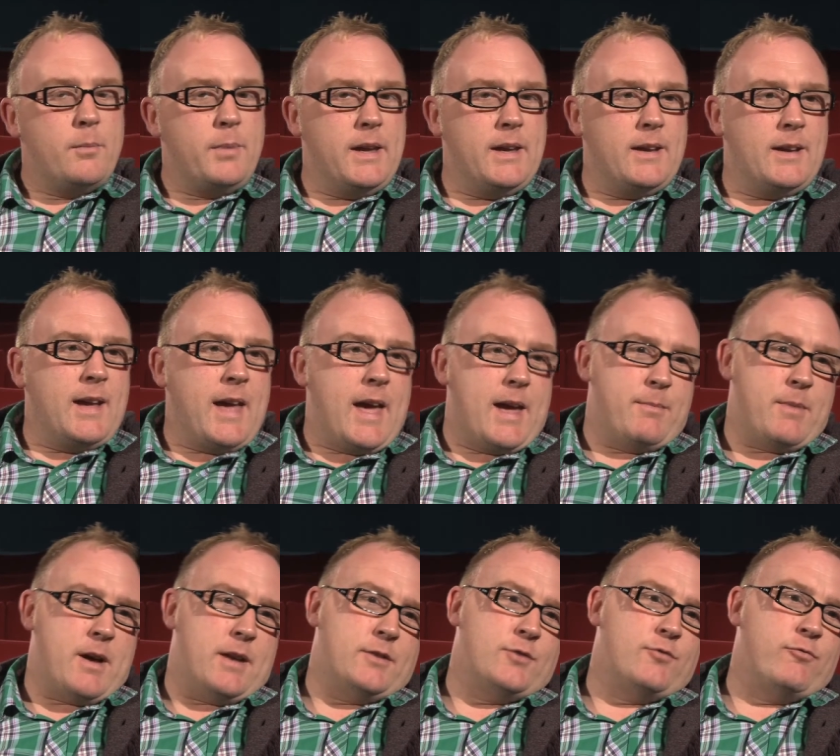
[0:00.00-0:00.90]
being a gay
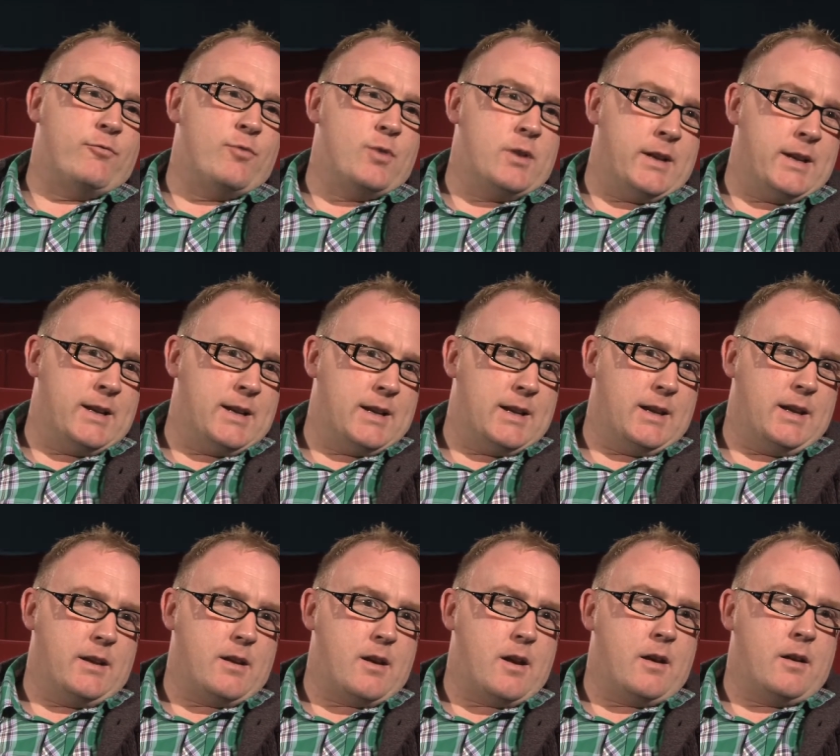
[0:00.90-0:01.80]
man has
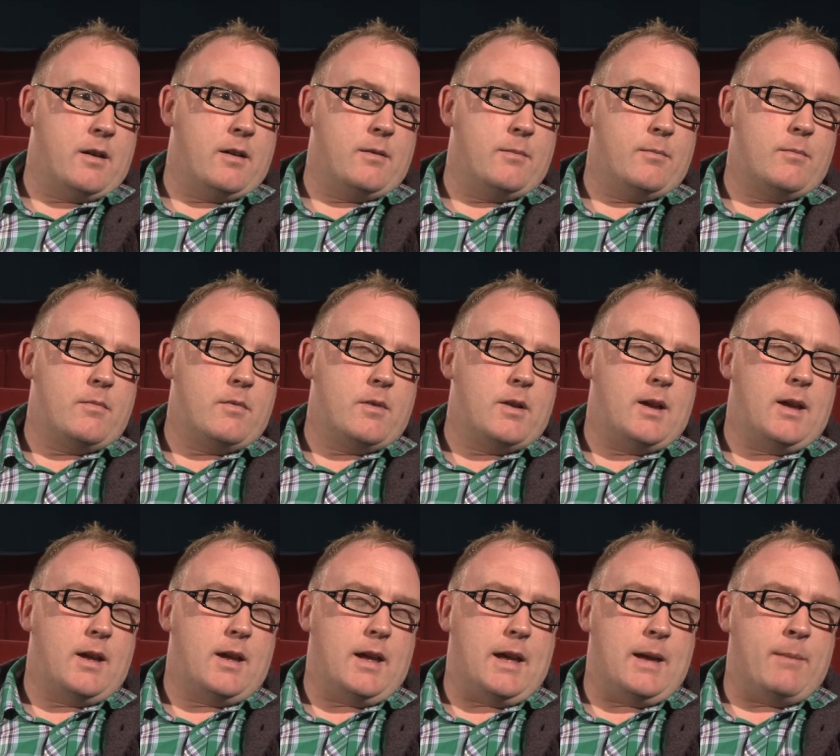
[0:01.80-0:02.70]
really um,
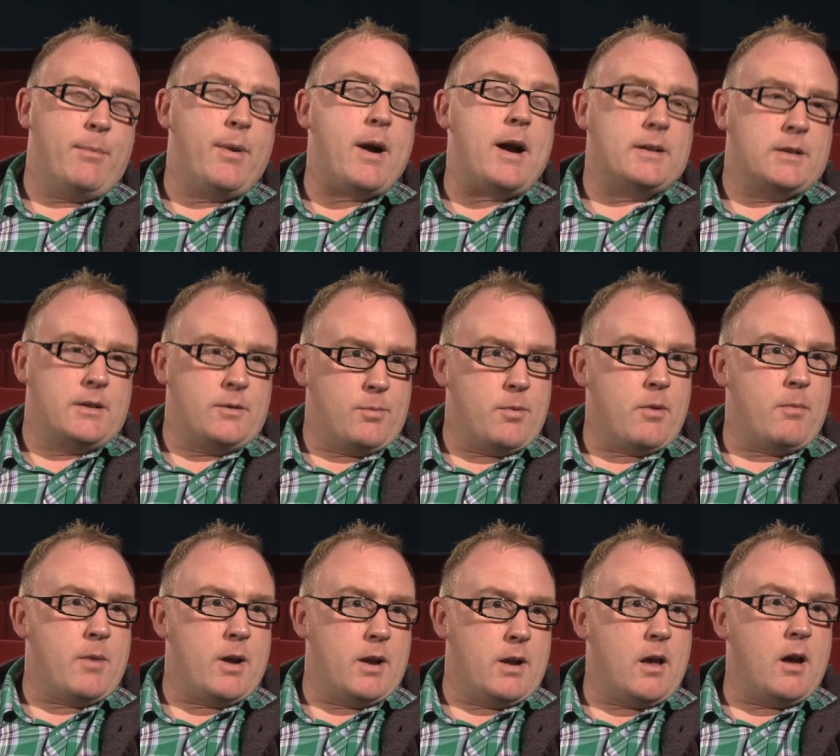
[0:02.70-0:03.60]
impacted upon
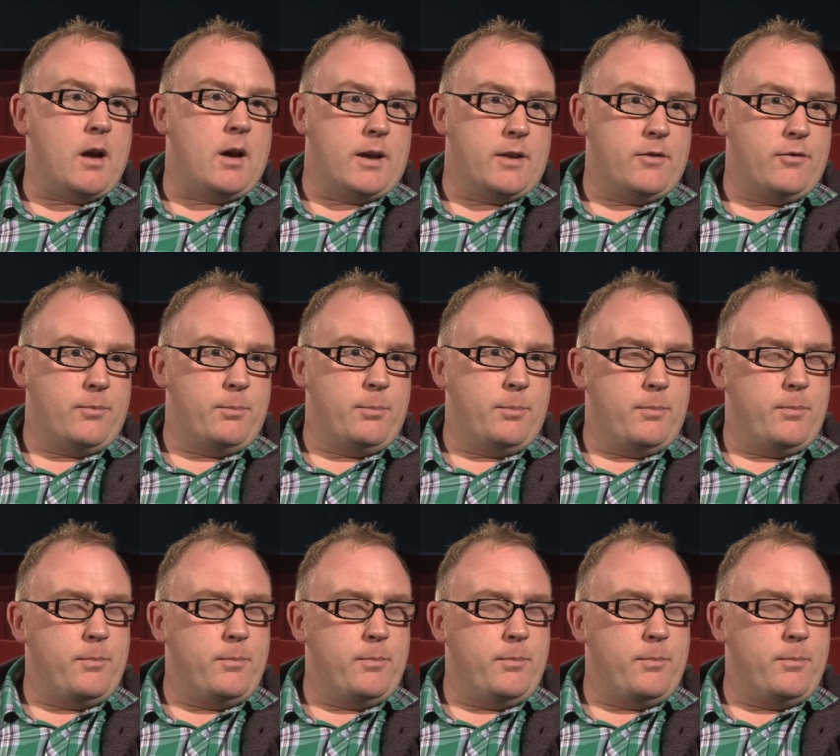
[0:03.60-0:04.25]
my life.